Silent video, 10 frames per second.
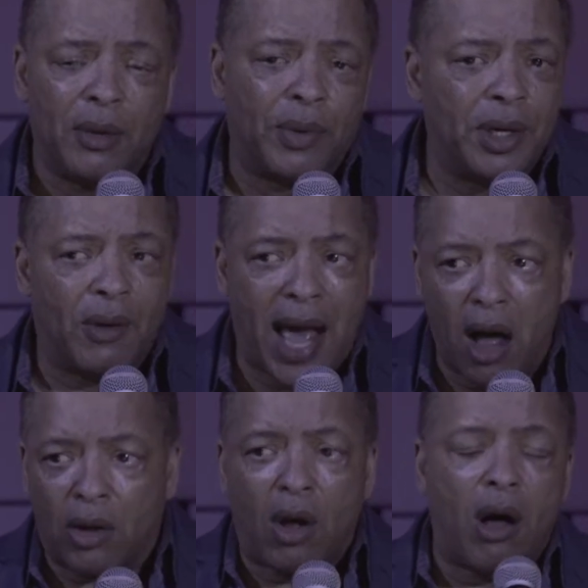We know
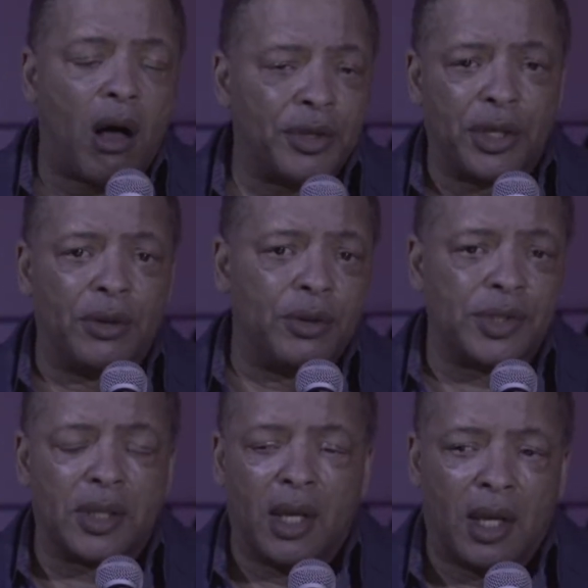alcohol
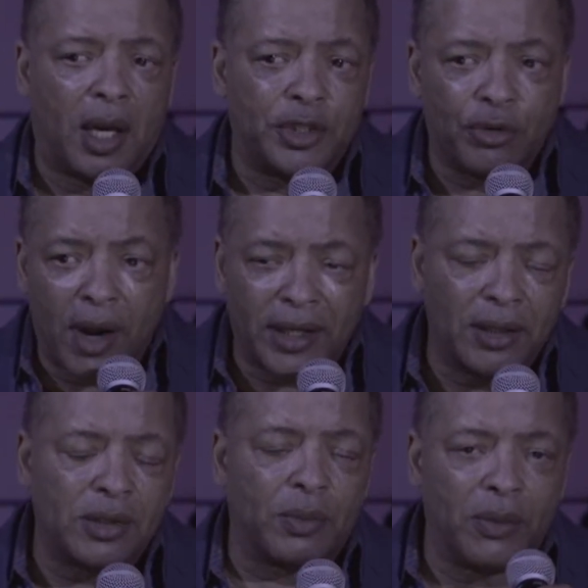use, drug
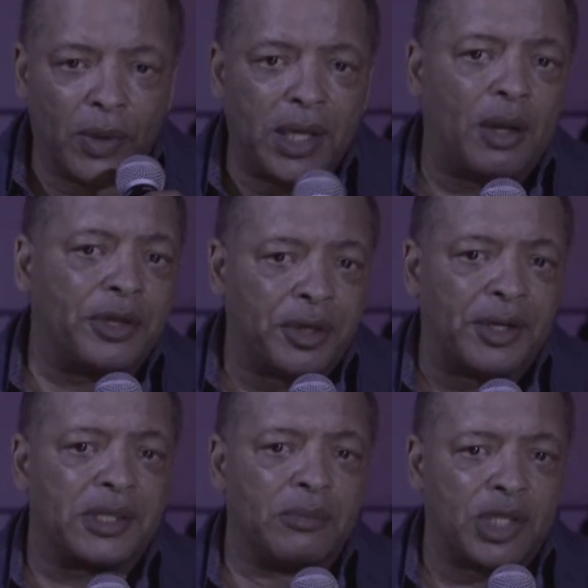use. We know that
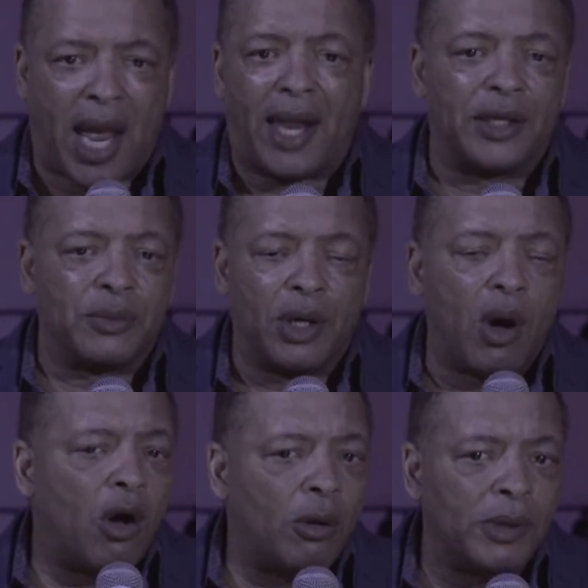there's some challenge. We know
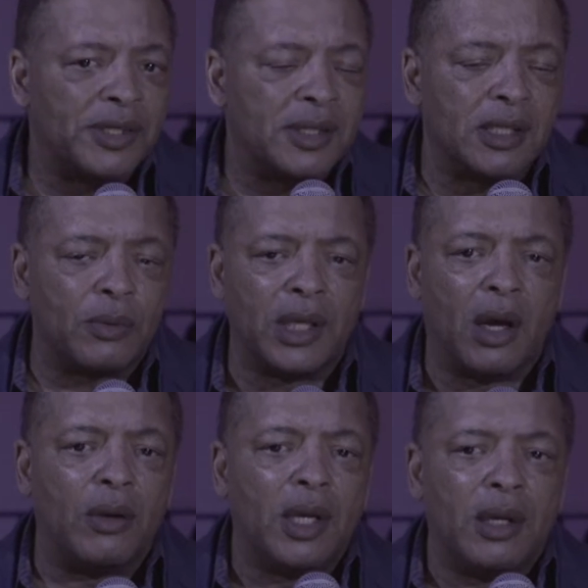homelessness. We
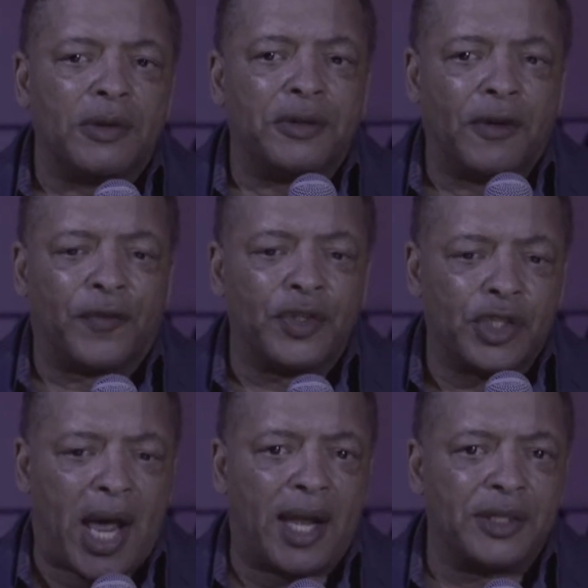know the different
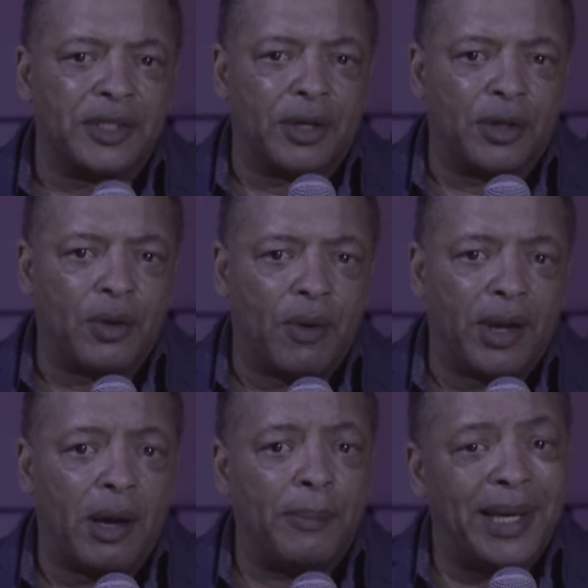challenges that are
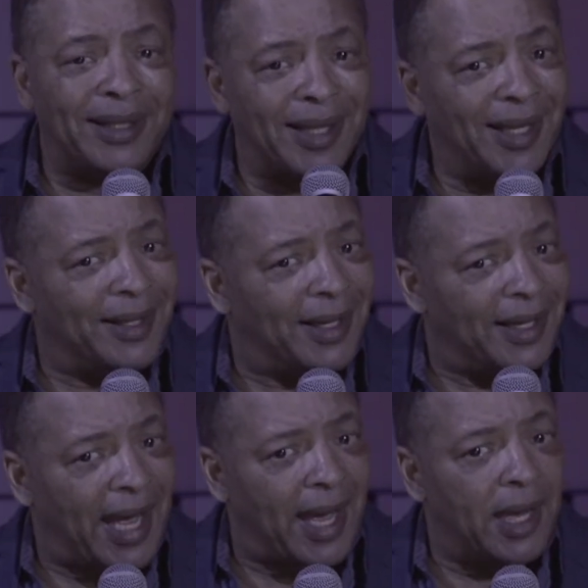going on. But at the end of the
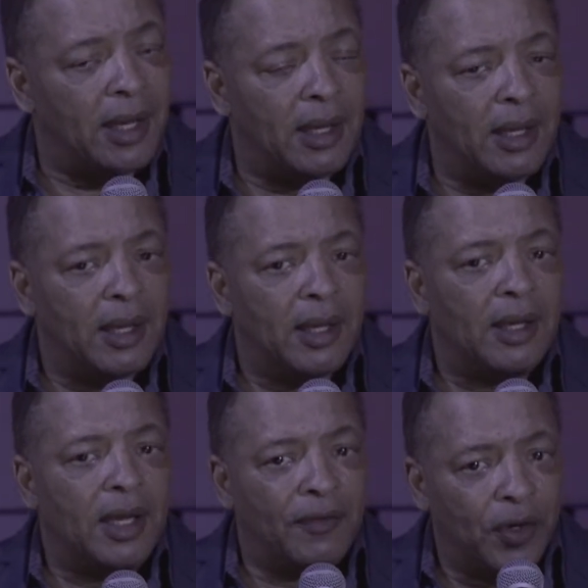day,
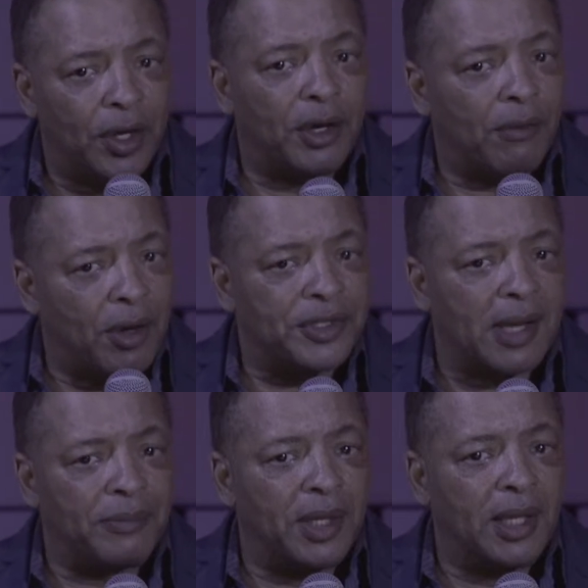if you're going to grow
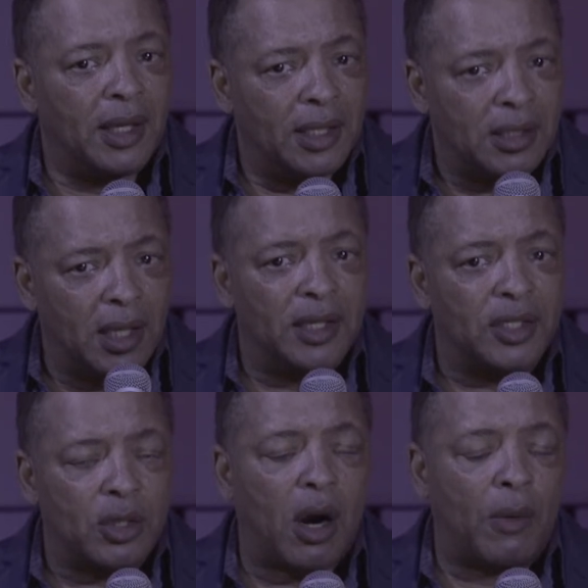something, it's going to
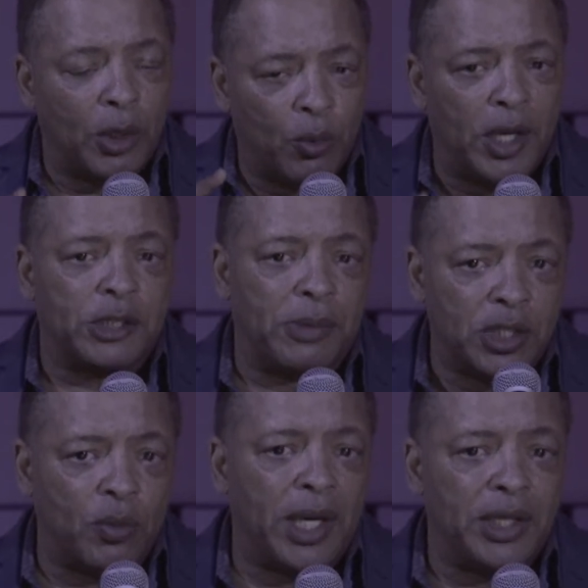start with what's
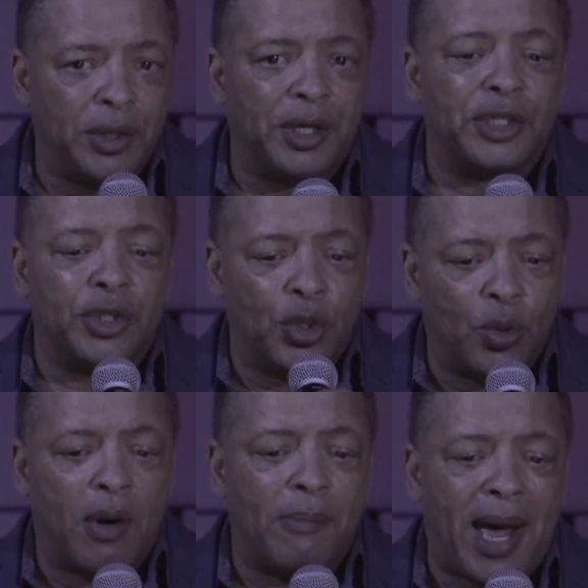between
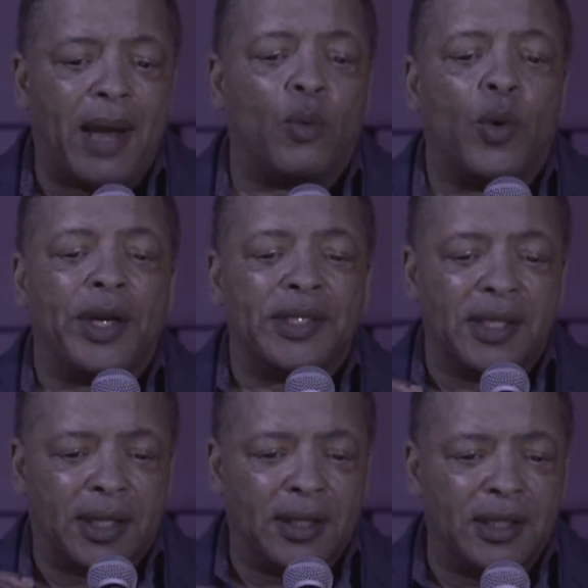your mind. What is the
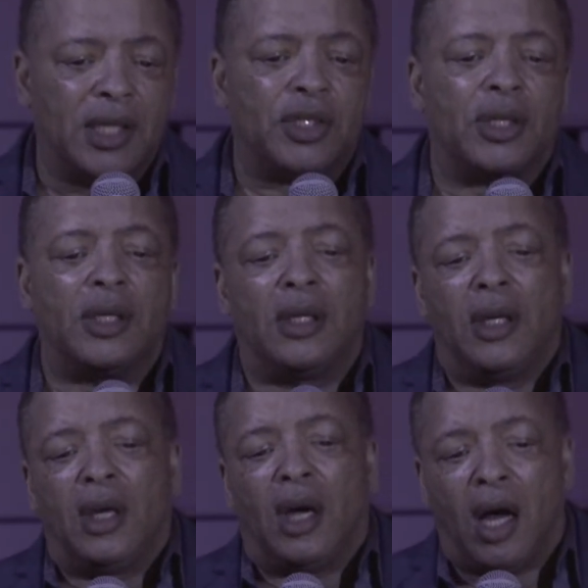condition
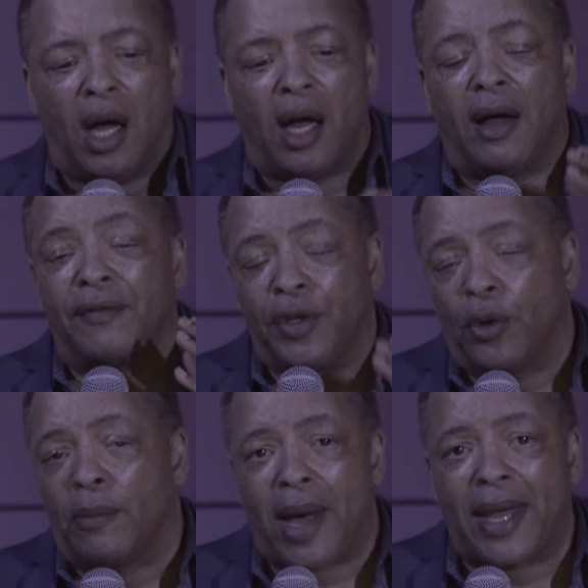of
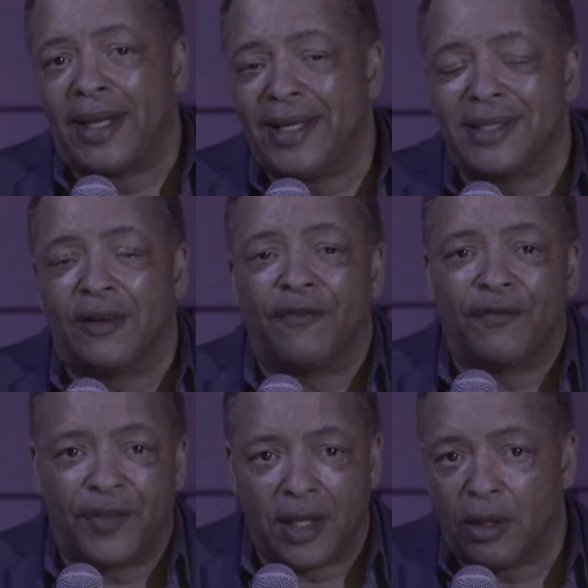your mind? Is it
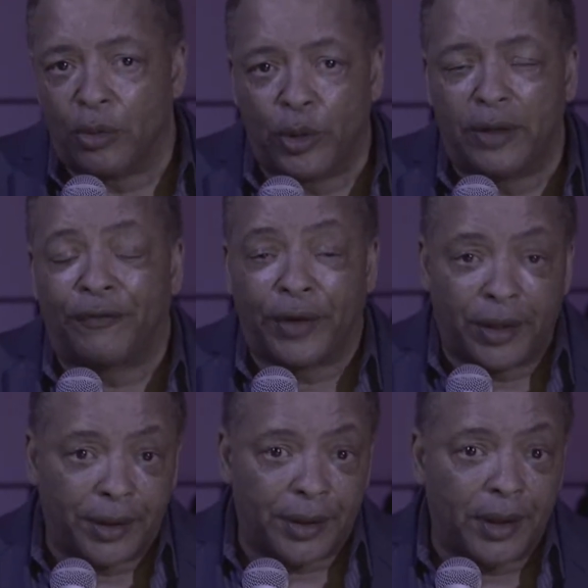filled with
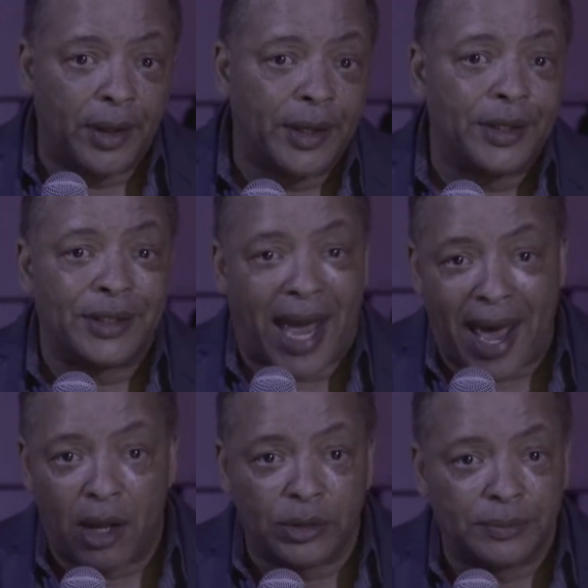fear,
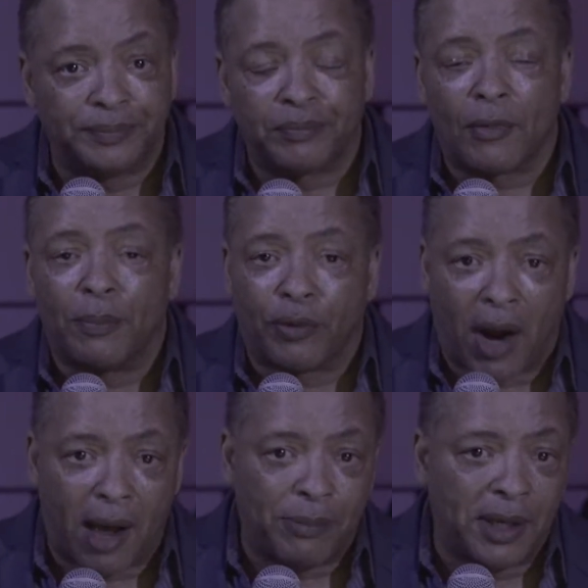doubt,
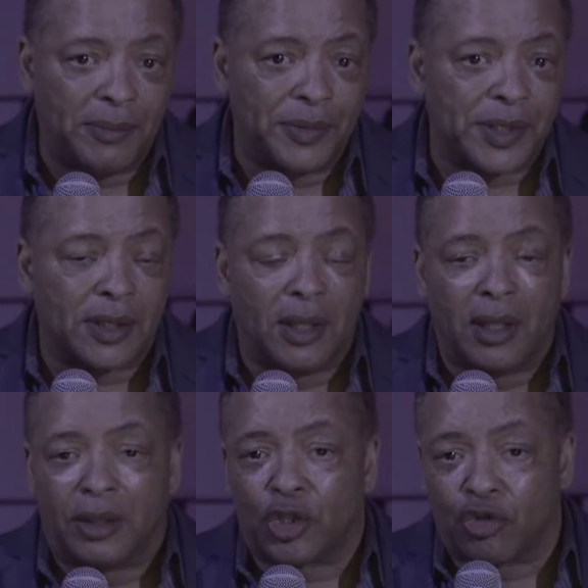problems,
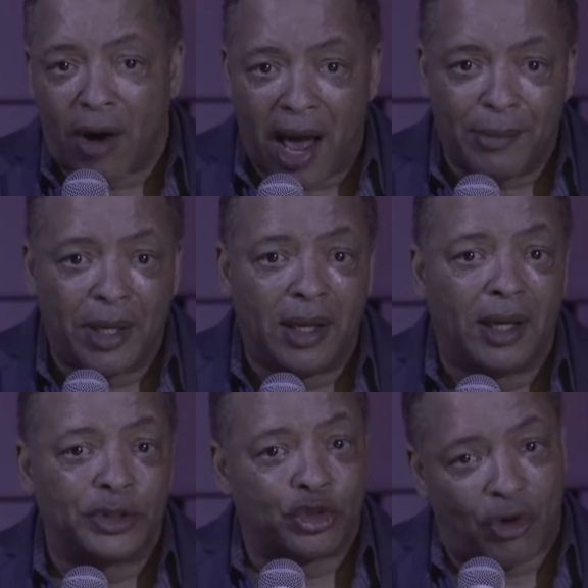trauma,
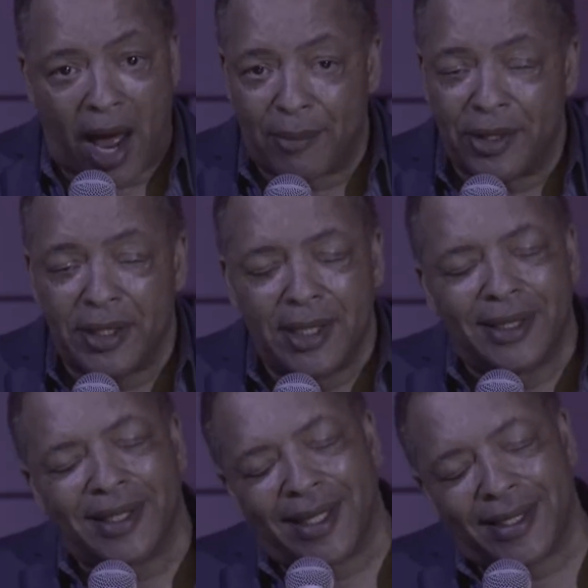drama?
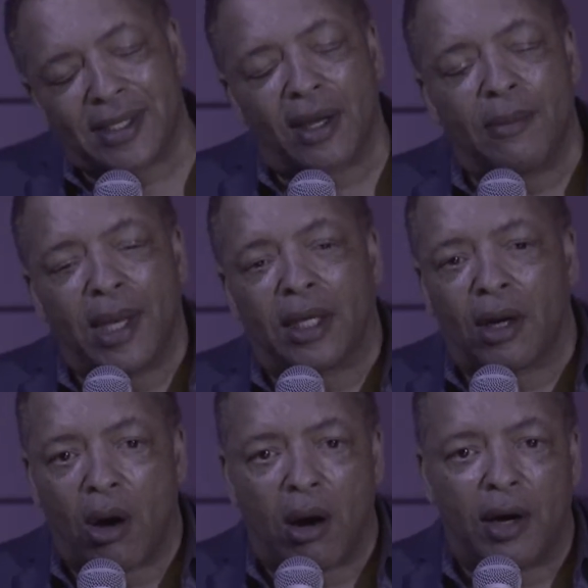Then it's going to make it
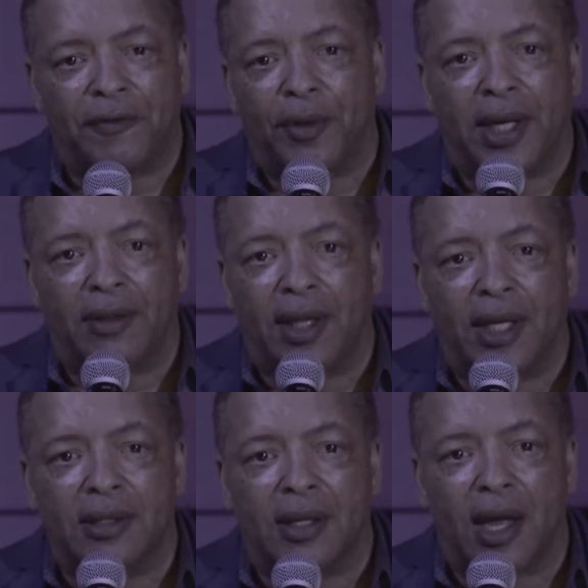hard for anything
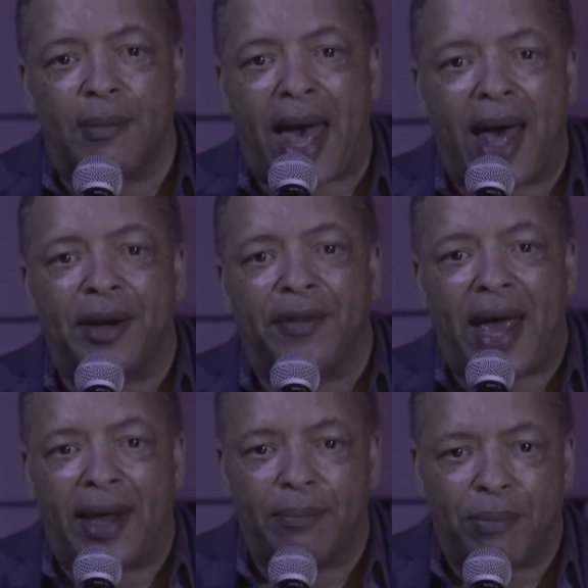to come out of
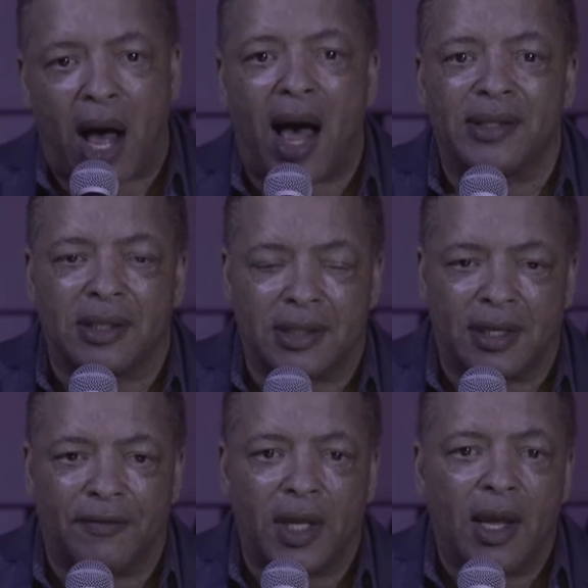that positive.